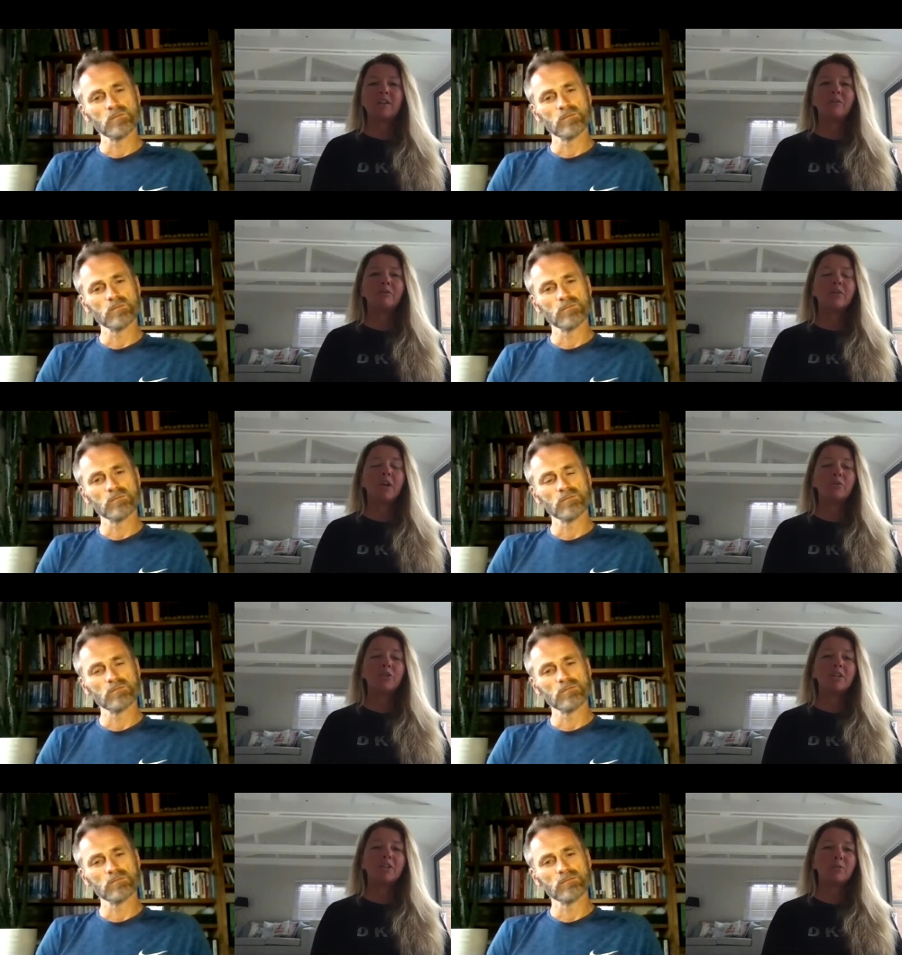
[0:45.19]
Speaker 1: love of
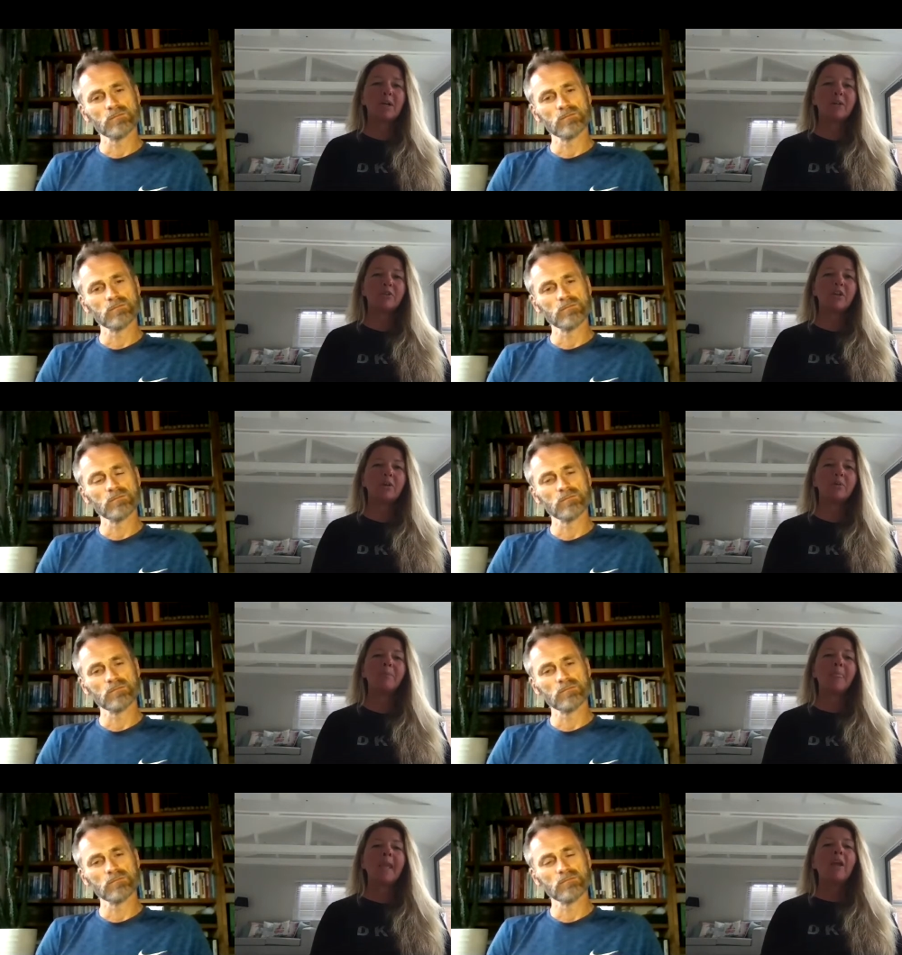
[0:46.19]
coaching as well. So,
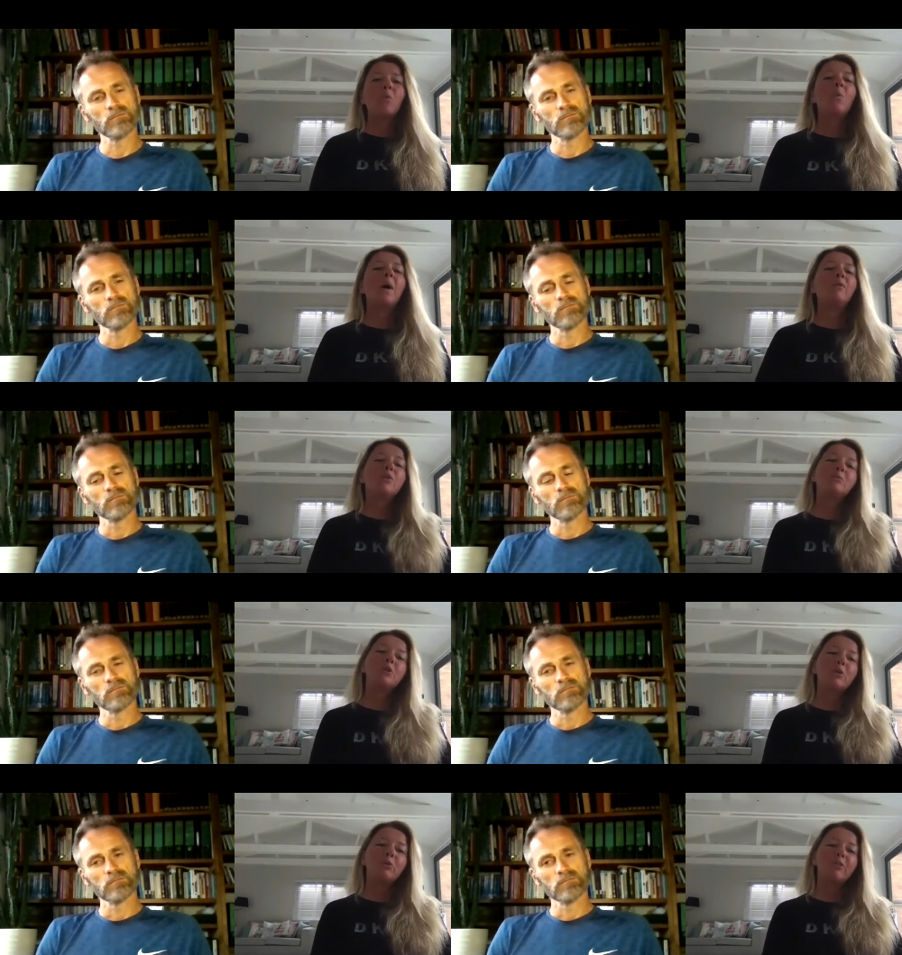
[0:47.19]
Welcome,
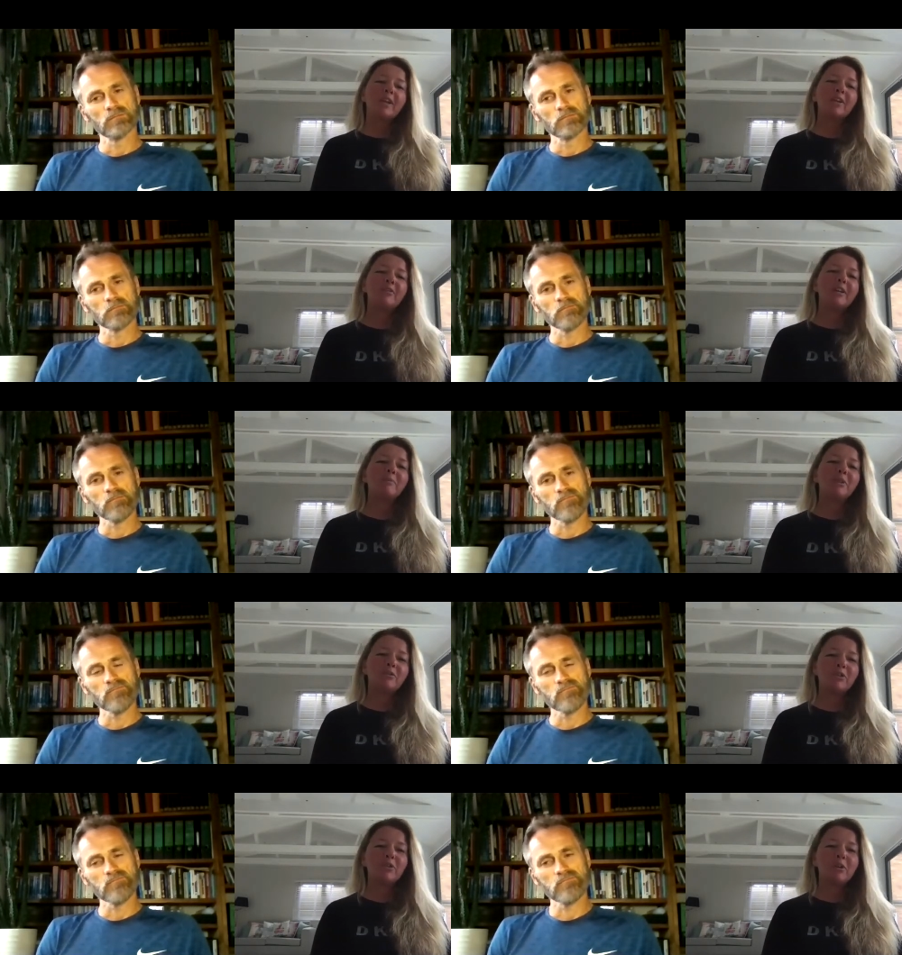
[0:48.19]
Sean. Thank you very much
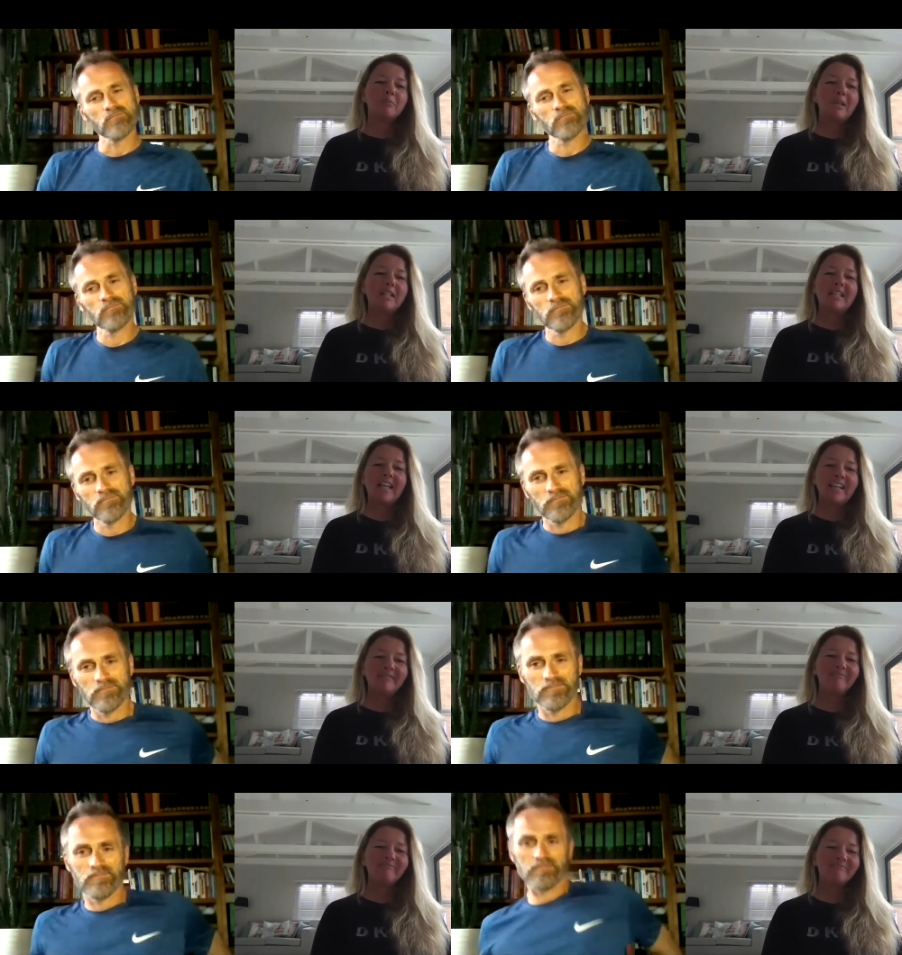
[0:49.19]
for joining me today.
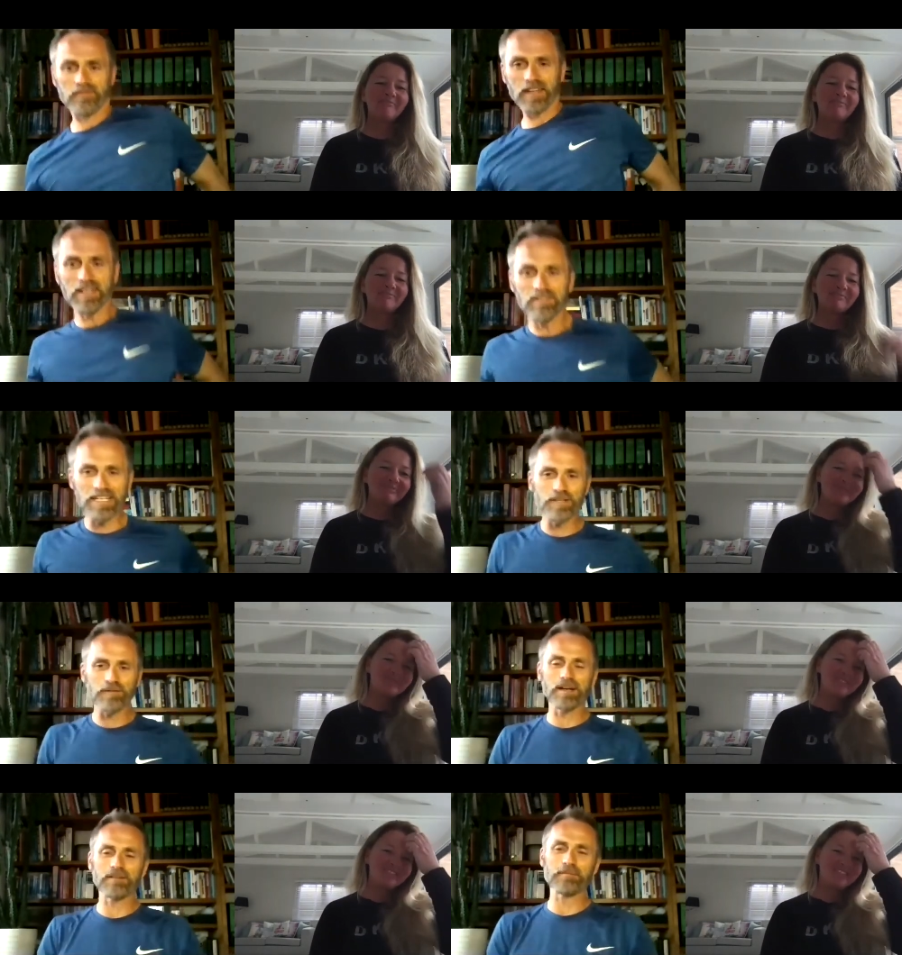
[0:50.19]
Speaker 2: Yeah, thank you
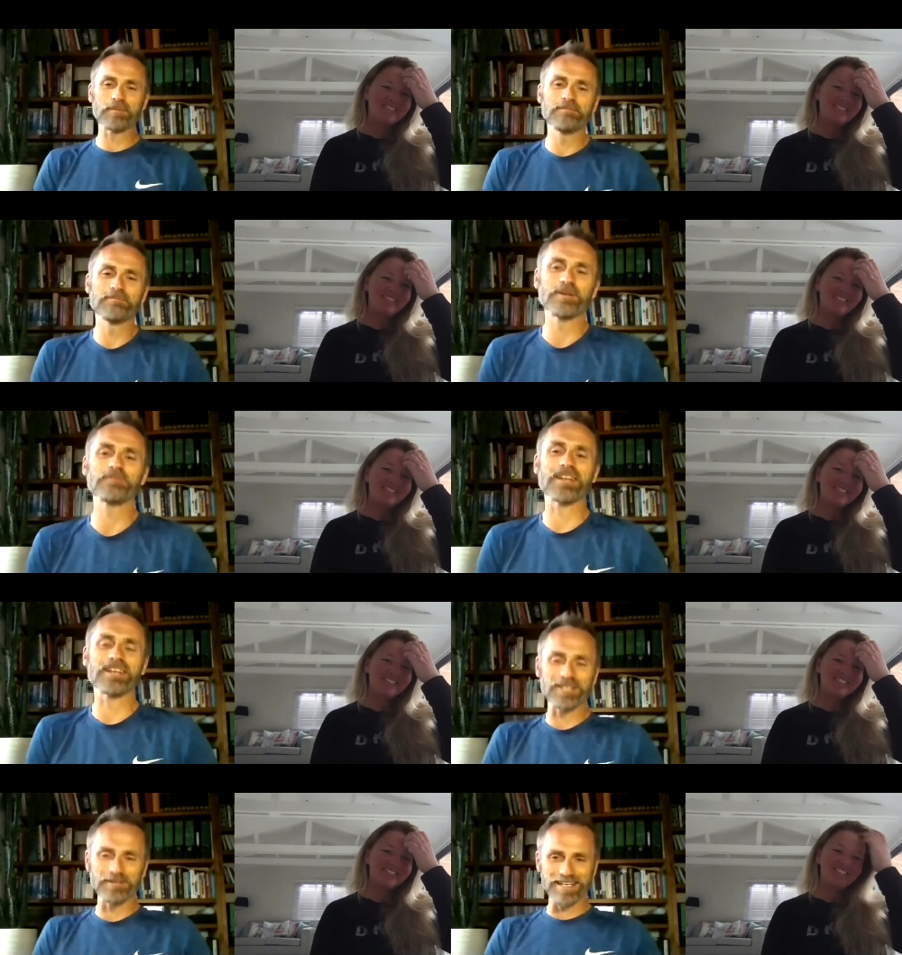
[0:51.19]
for having me, Mel.
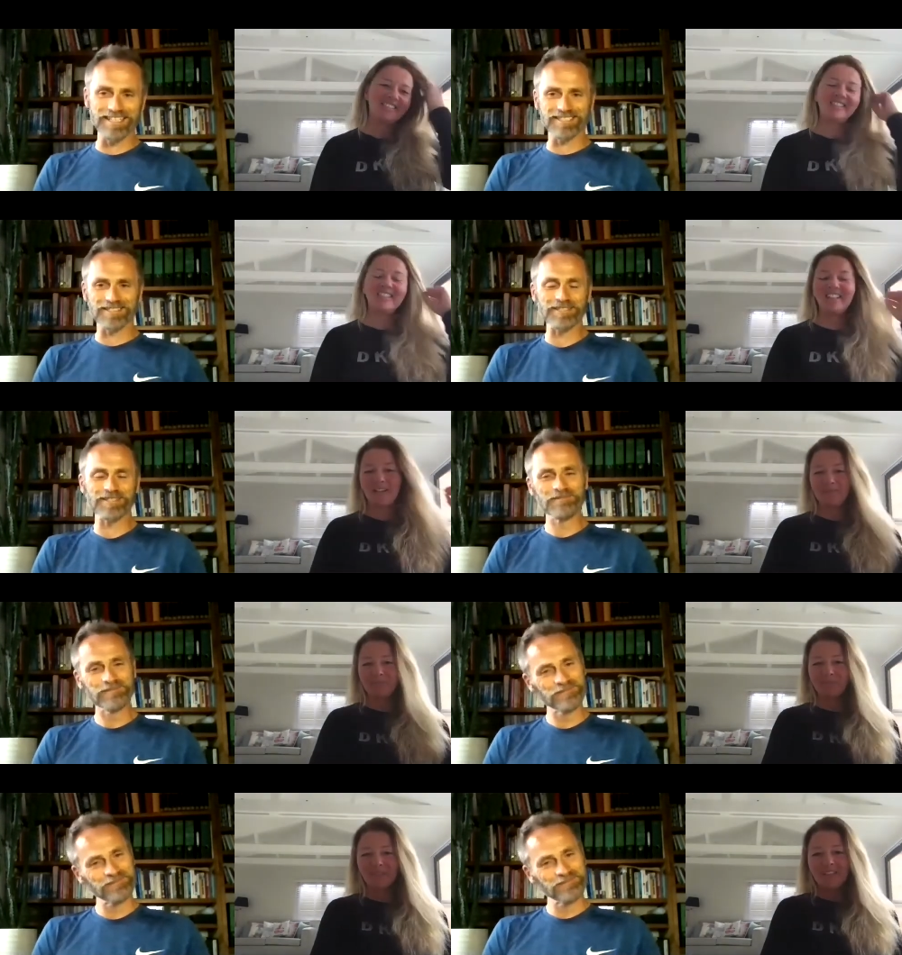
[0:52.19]
Thank you. Yes, good.
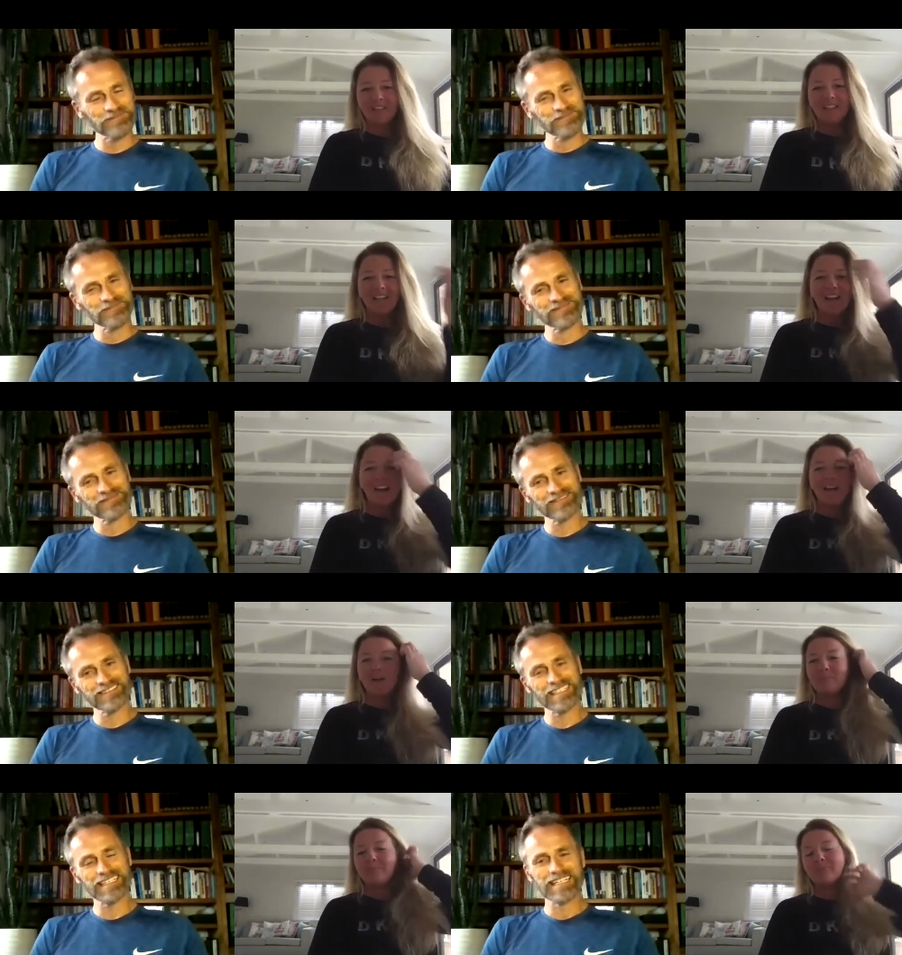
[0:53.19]

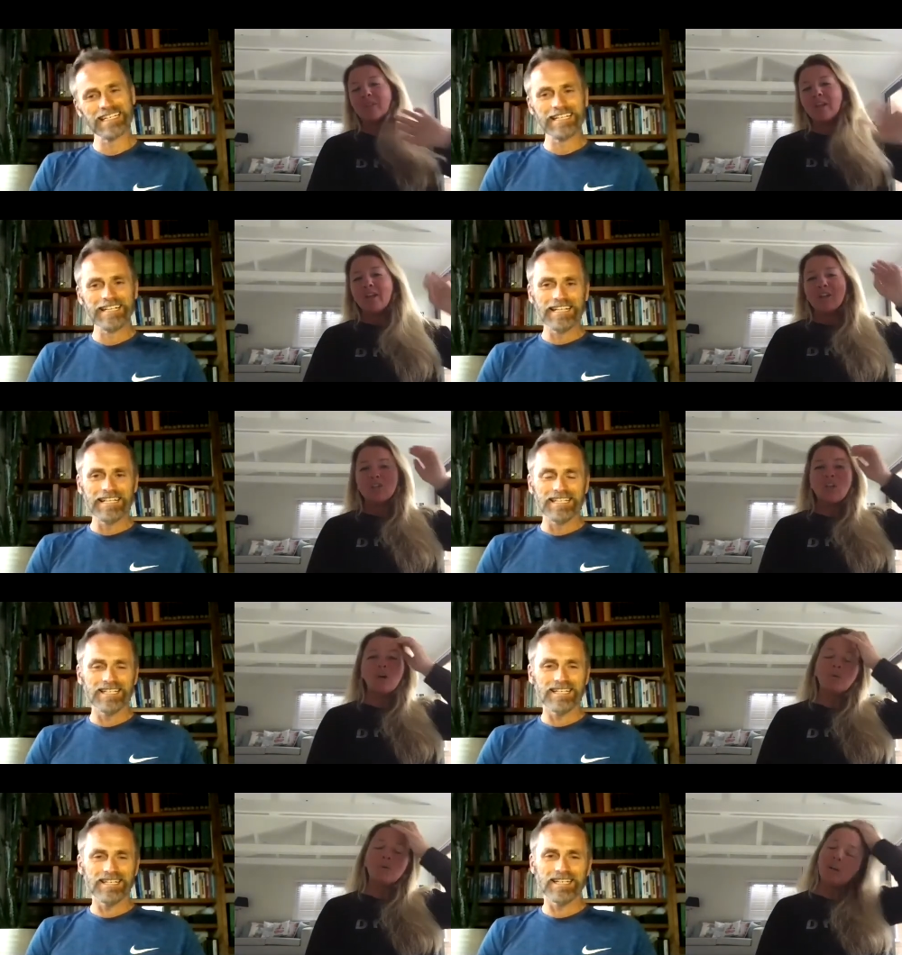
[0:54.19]
Speaker 1: Um,
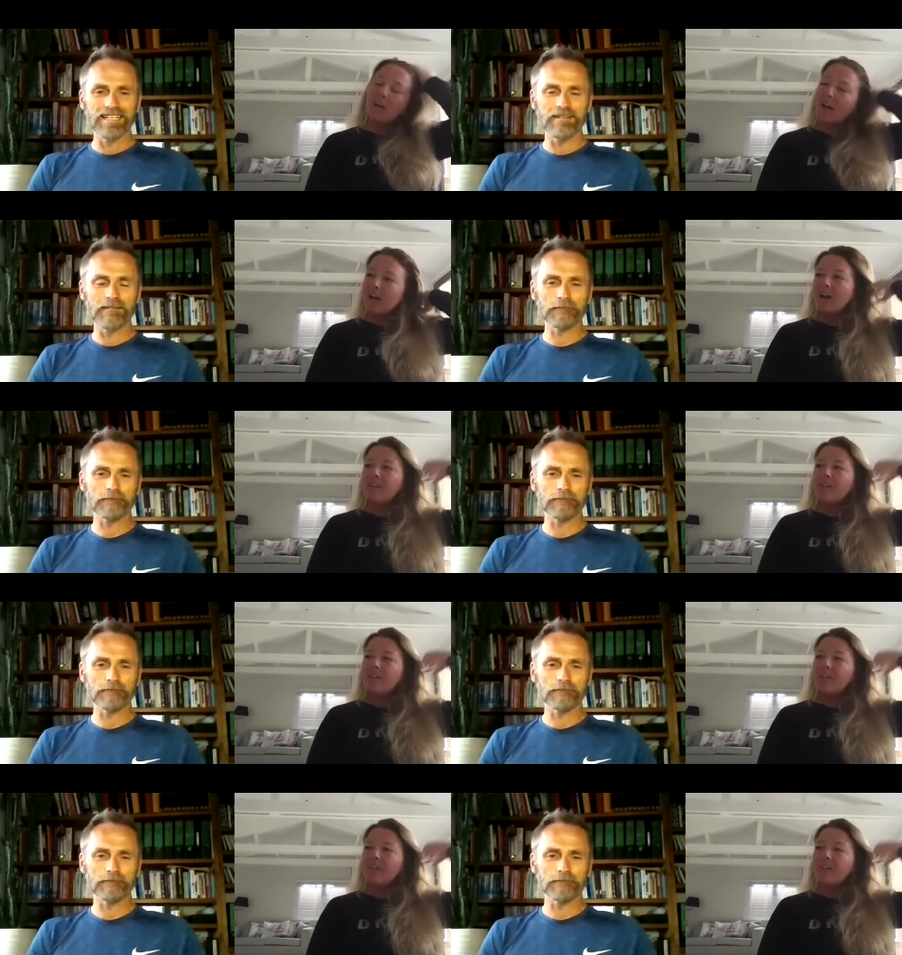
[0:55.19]
so I, I,